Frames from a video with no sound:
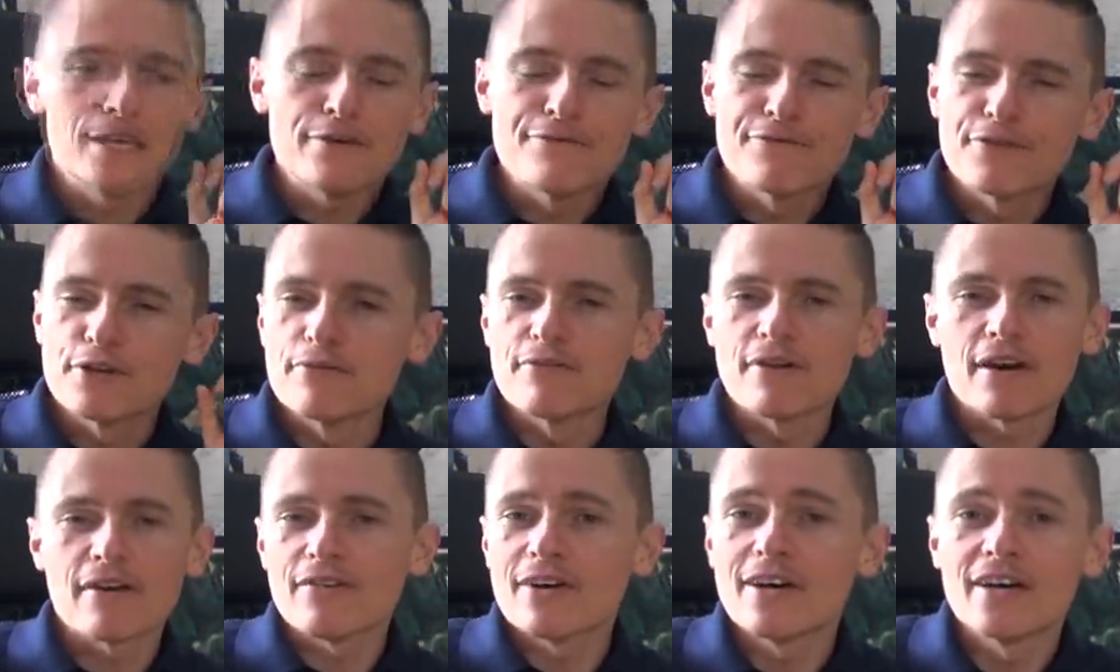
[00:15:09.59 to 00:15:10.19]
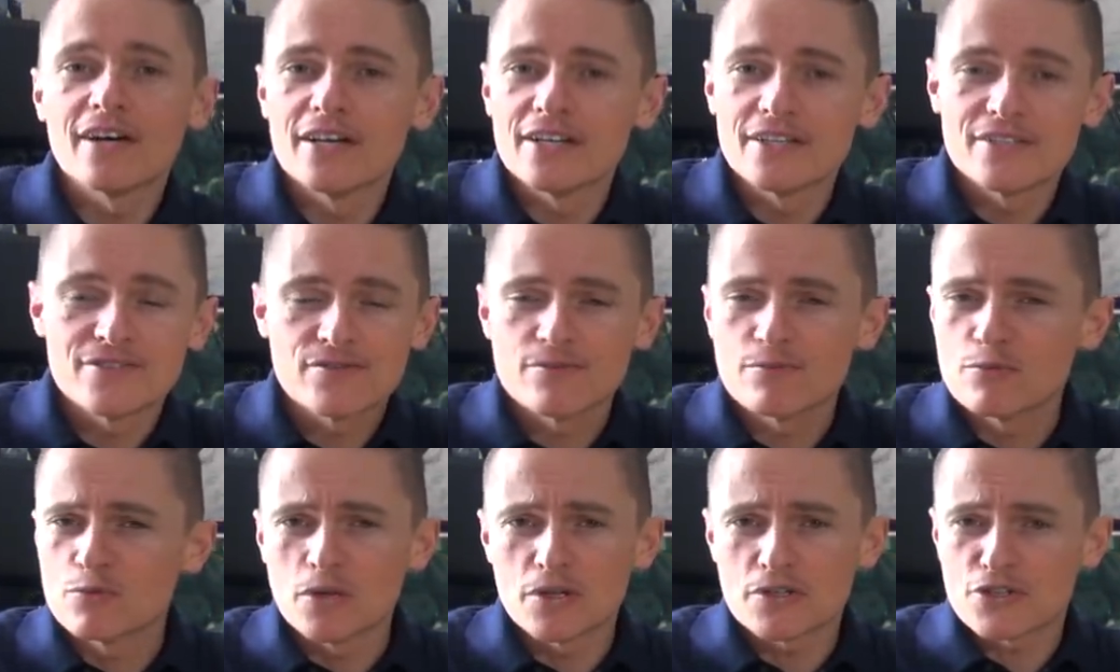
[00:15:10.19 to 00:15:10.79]
If you've ever
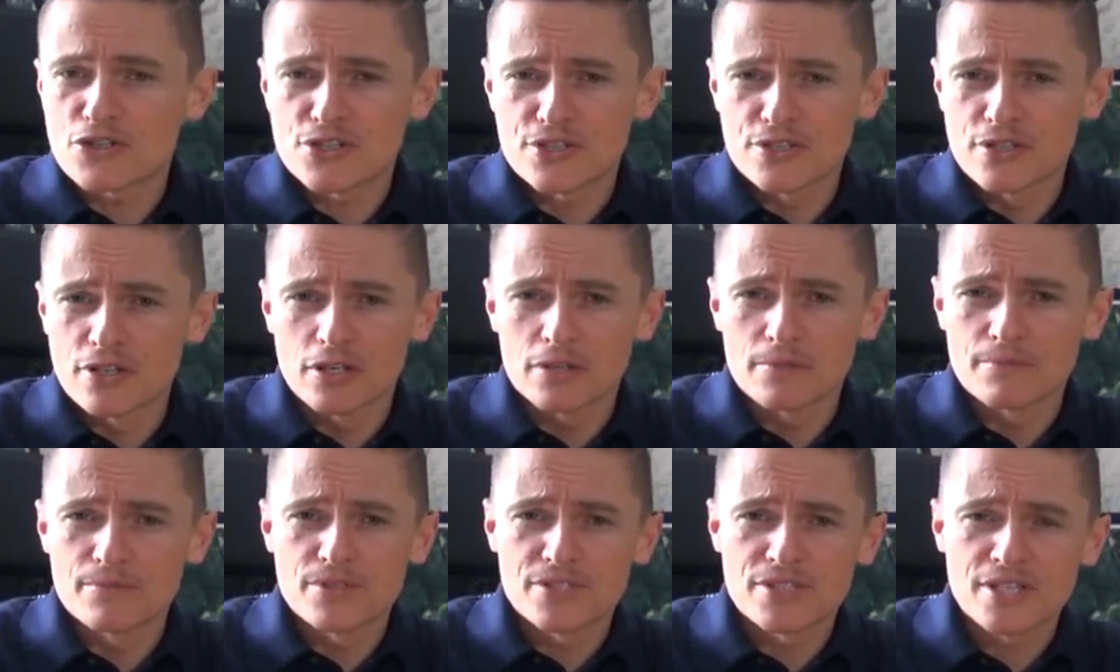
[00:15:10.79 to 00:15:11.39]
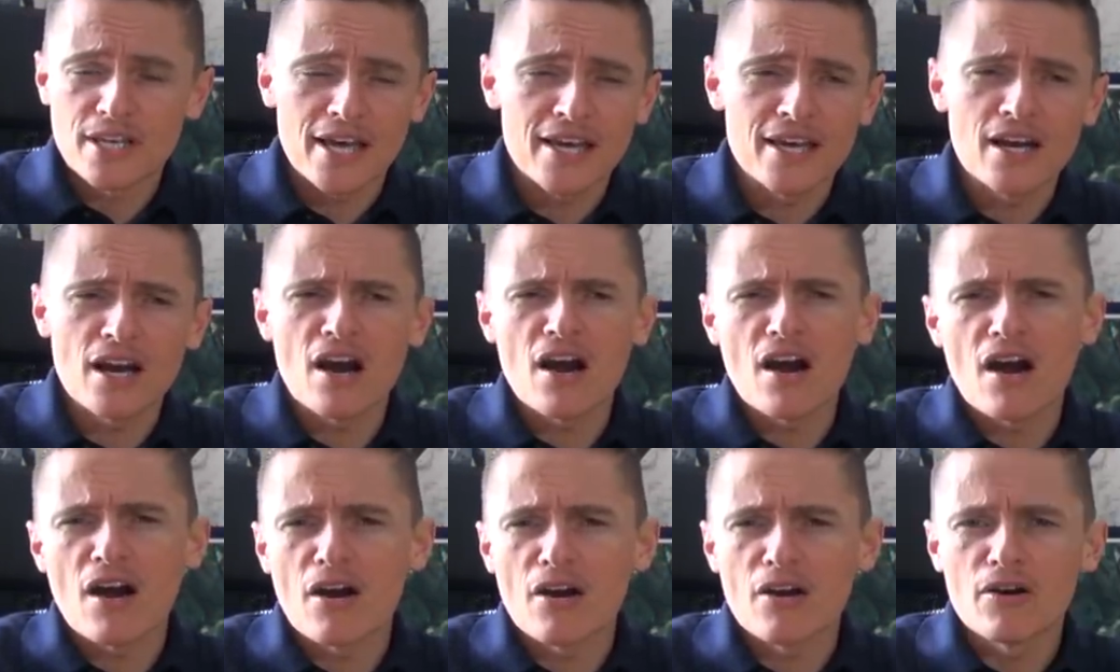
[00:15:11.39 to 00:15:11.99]
heard watch snobs say,
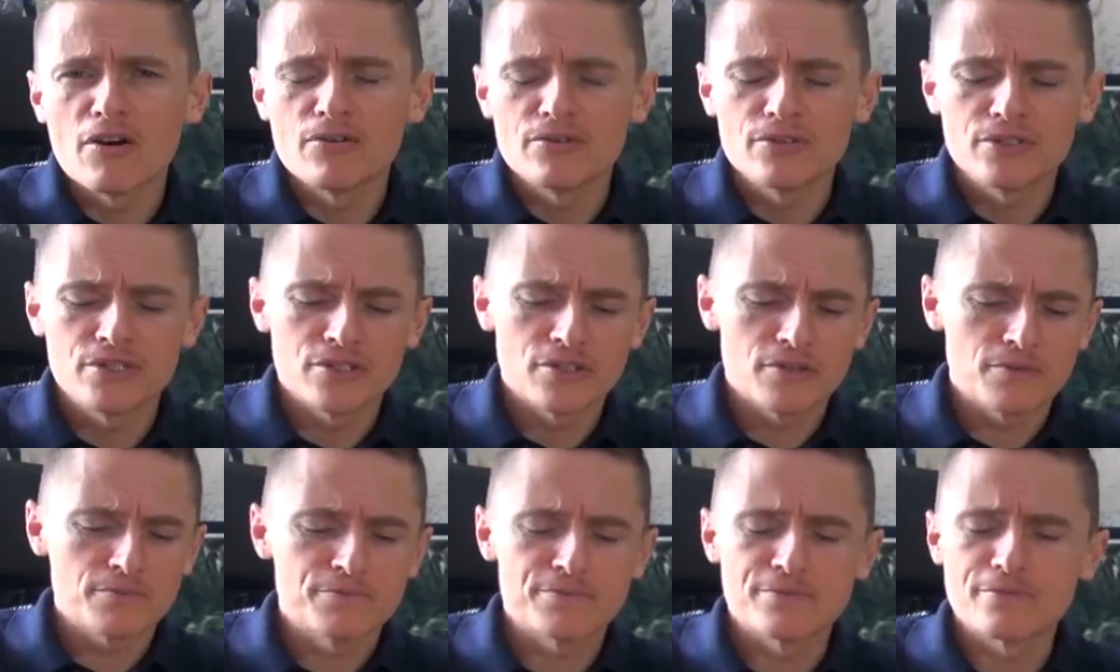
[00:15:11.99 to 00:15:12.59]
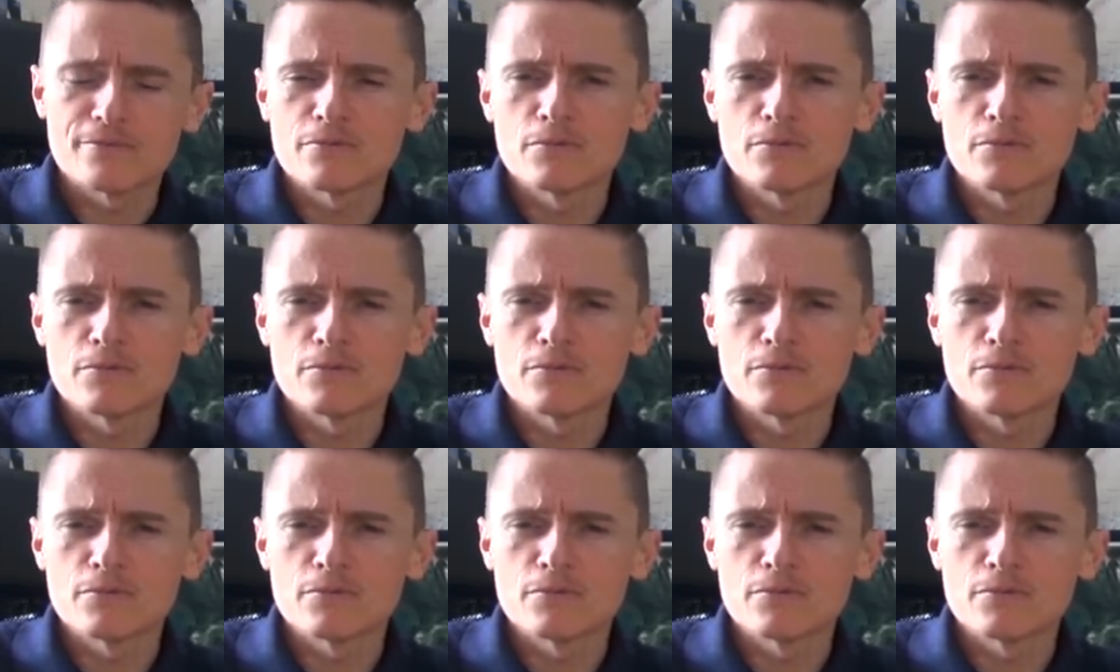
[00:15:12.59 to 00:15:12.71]
oh, you know,